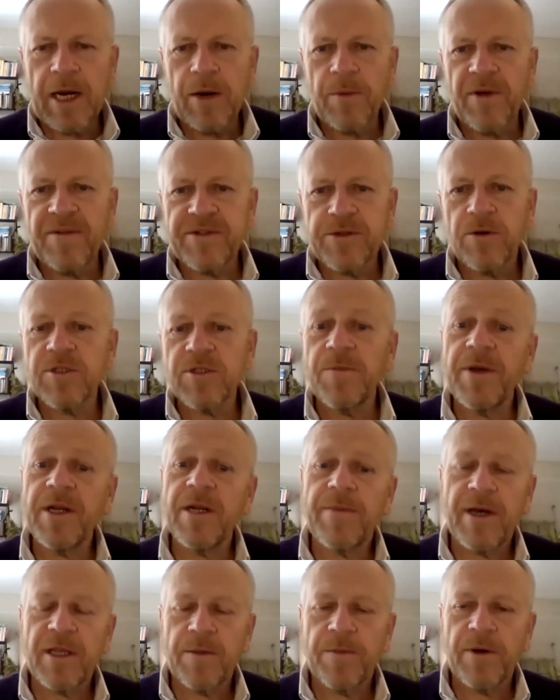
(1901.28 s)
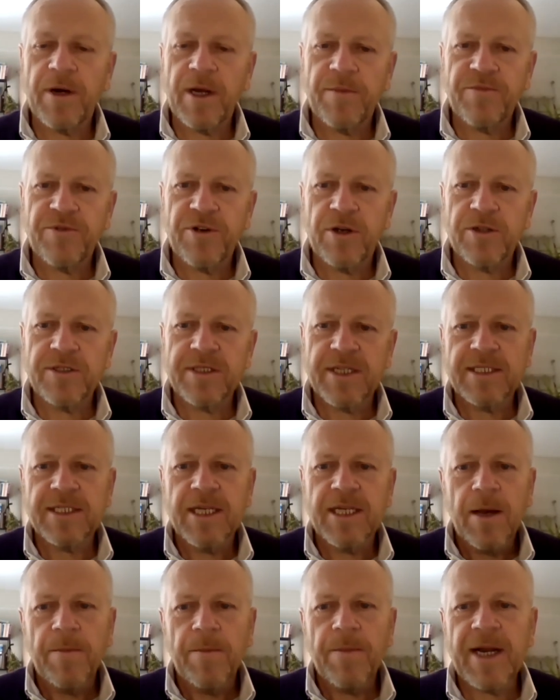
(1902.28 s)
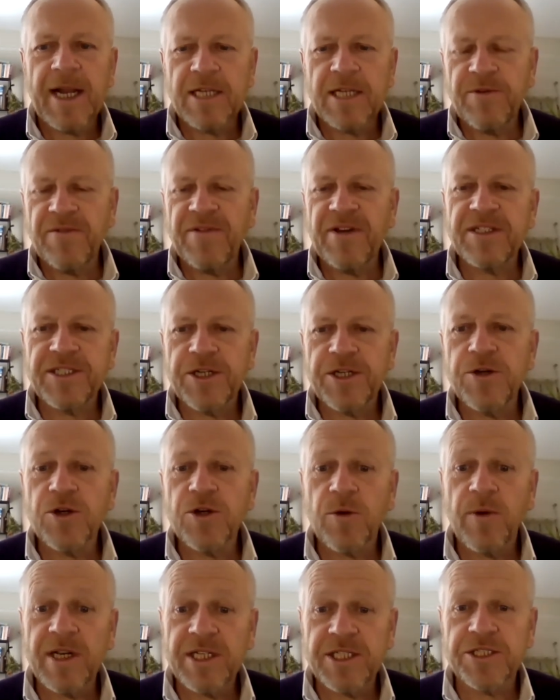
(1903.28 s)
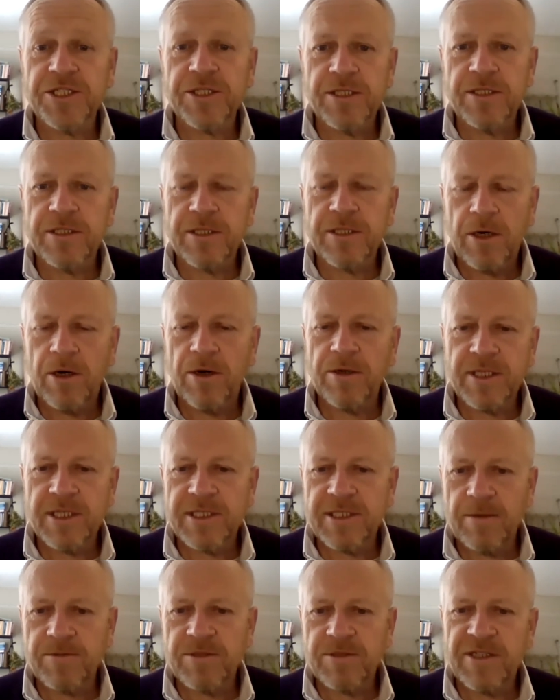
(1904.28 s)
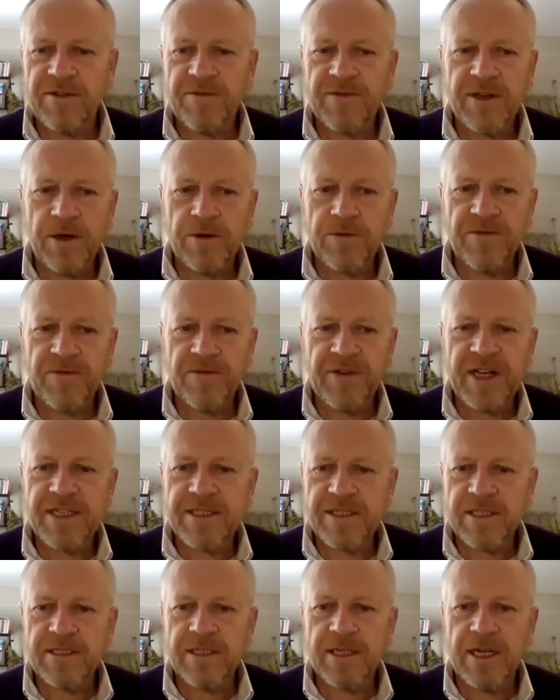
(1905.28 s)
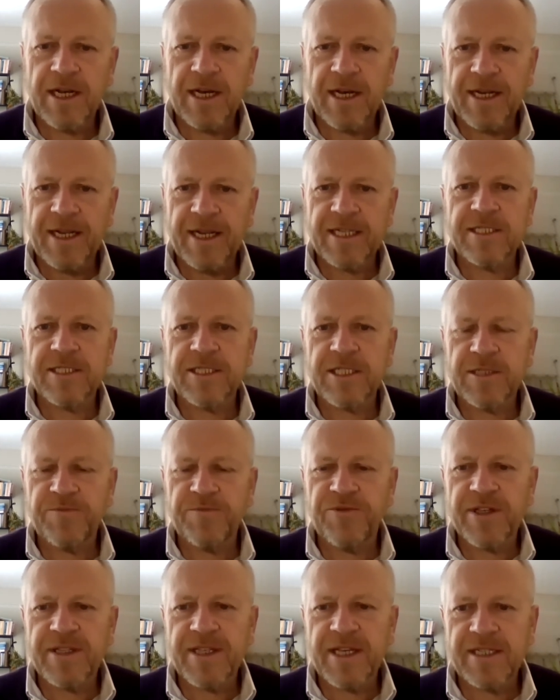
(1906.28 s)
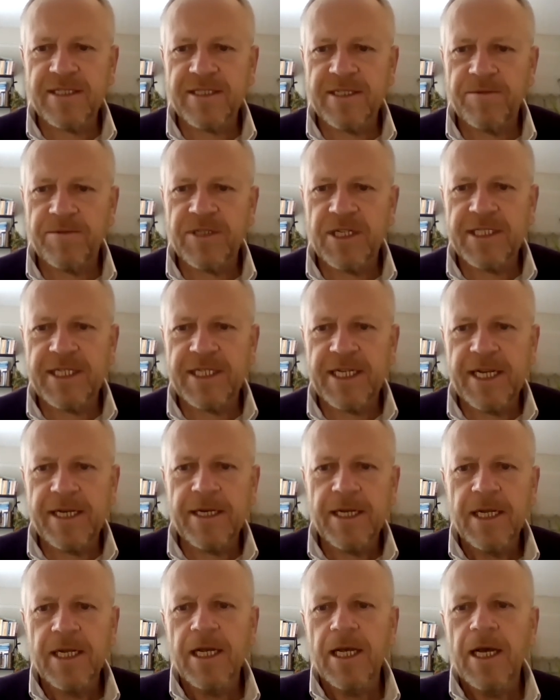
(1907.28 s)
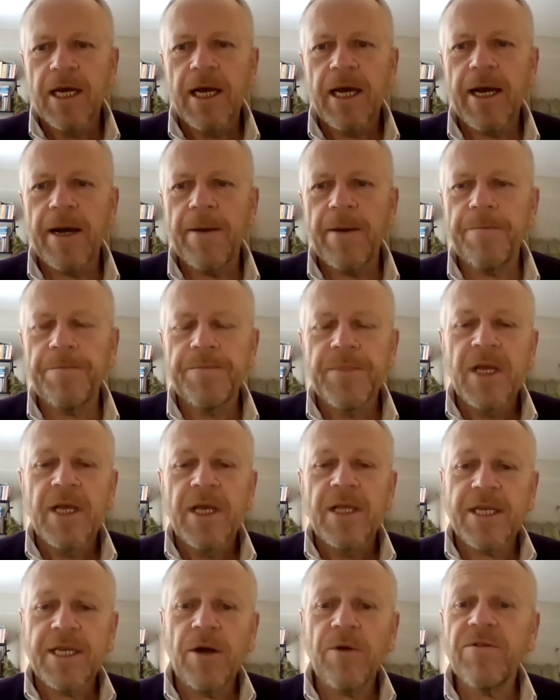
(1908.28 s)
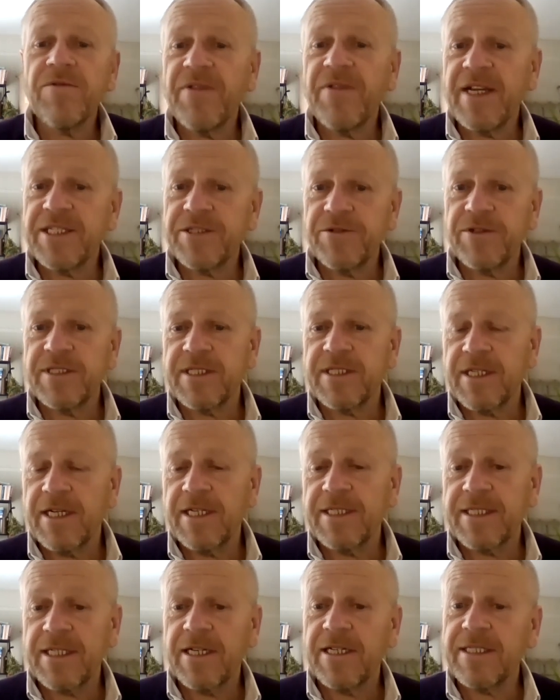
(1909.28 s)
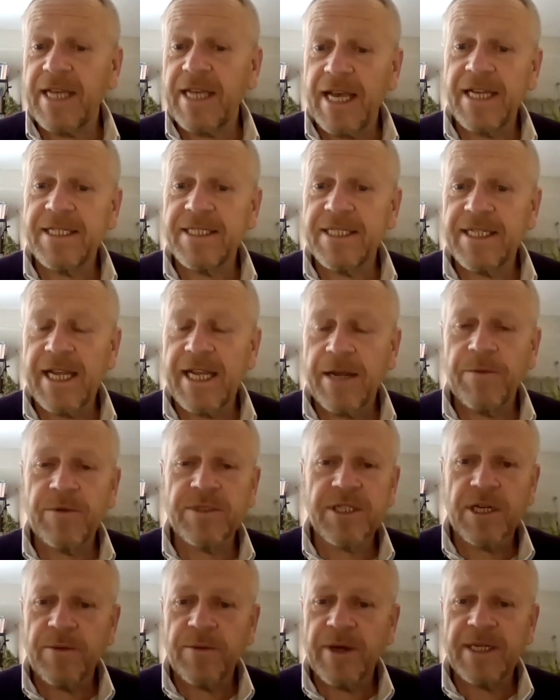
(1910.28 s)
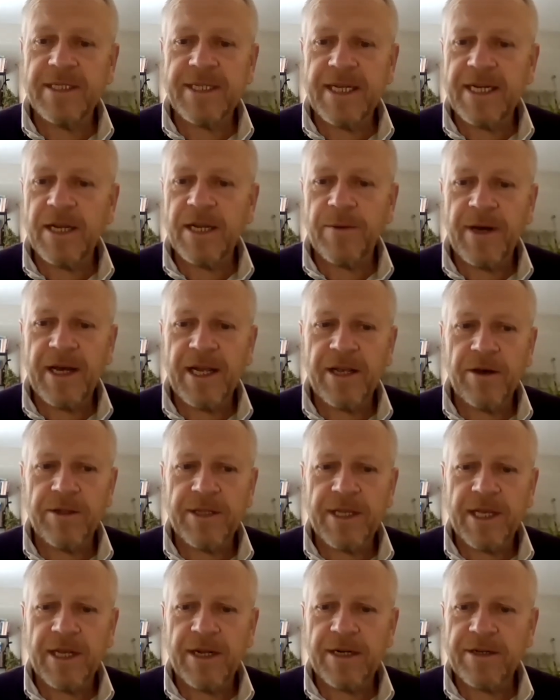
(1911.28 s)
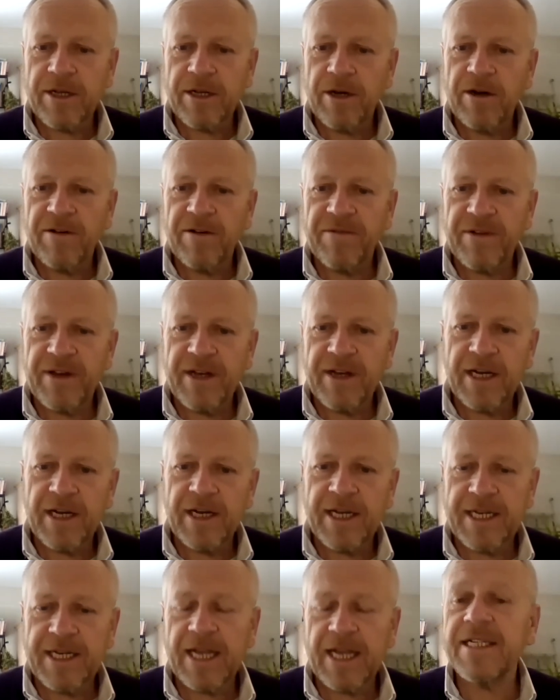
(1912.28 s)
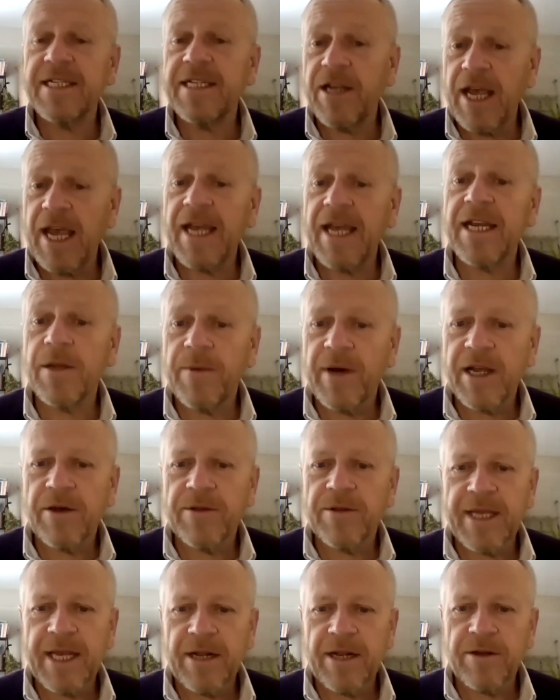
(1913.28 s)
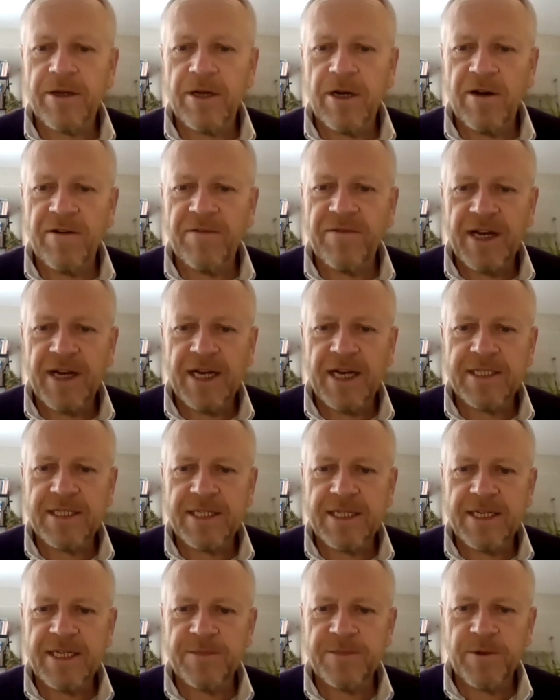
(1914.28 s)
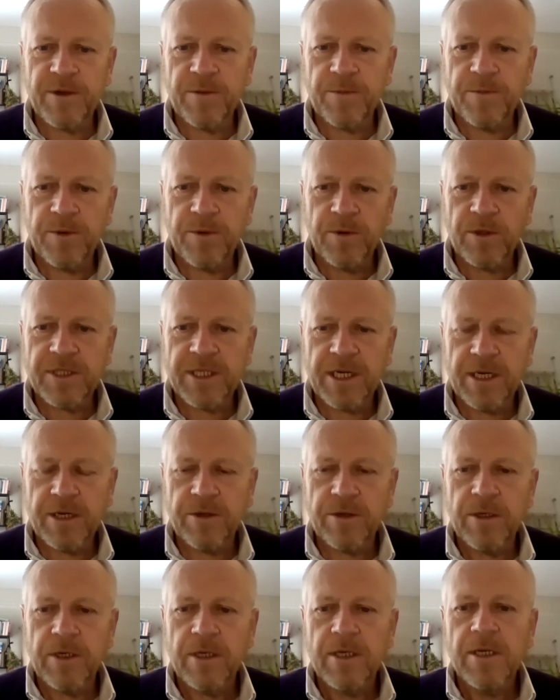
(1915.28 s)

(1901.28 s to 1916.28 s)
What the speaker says: we've talked a bit about the buying process, but I've had two questions on the subject of golden visas. Let's just bring that subject in. Golden visa has ended. It was going to end anyway on the Algarve. It ended anyway on the Algarve and in Lisbon and Porto.